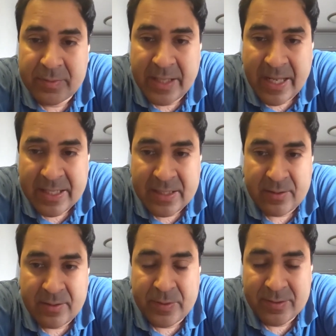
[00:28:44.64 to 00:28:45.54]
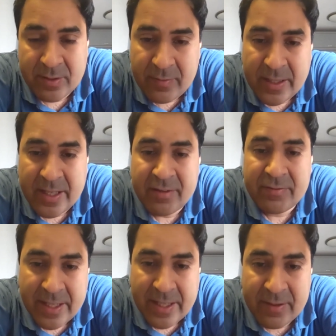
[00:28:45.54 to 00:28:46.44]
can preserve life,
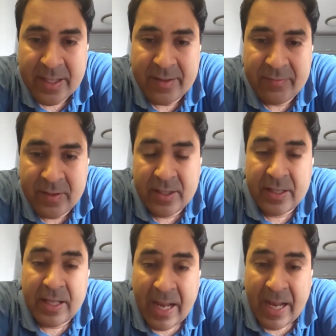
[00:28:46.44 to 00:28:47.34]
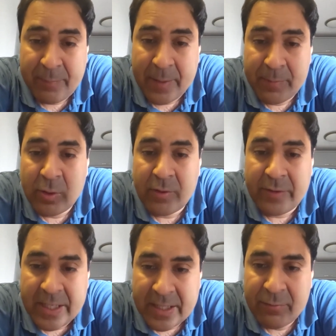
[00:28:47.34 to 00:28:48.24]
save life. And people who are
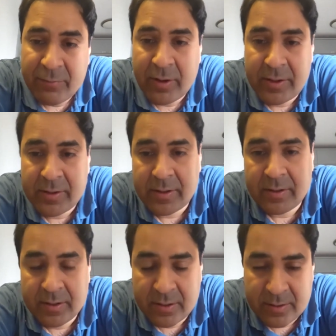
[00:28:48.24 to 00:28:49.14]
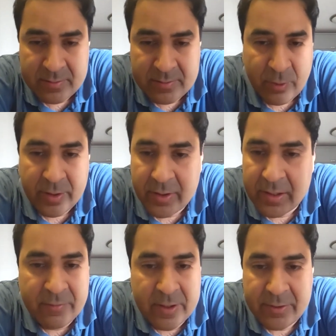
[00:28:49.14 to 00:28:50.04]
waiting for a
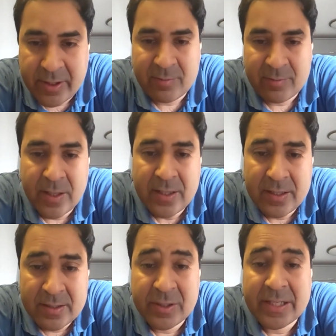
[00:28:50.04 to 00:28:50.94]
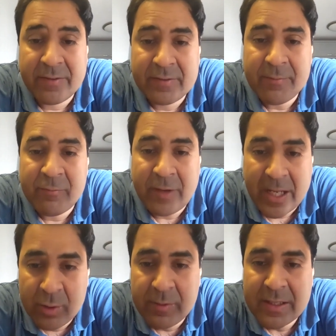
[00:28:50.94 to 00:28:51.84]
liver transplant, will give them
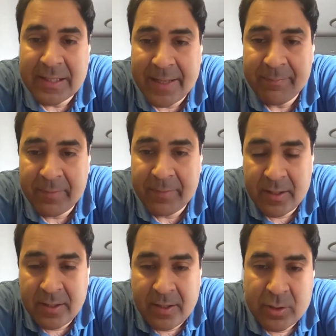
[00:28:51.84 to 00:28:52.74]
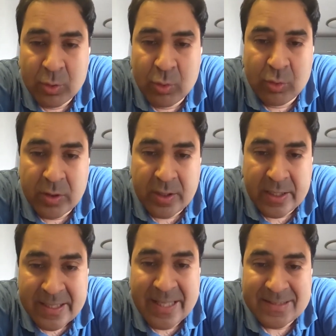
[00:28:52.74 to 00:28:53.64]
valuable time to
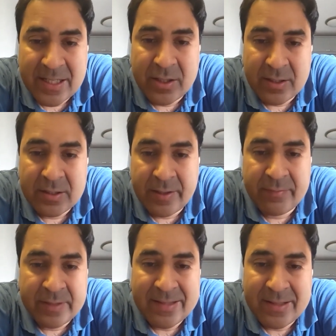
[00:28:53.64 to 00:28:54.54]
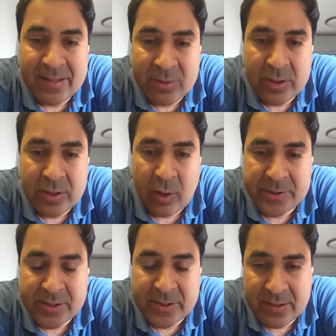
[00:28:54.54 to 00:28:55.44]
in case there's no other option.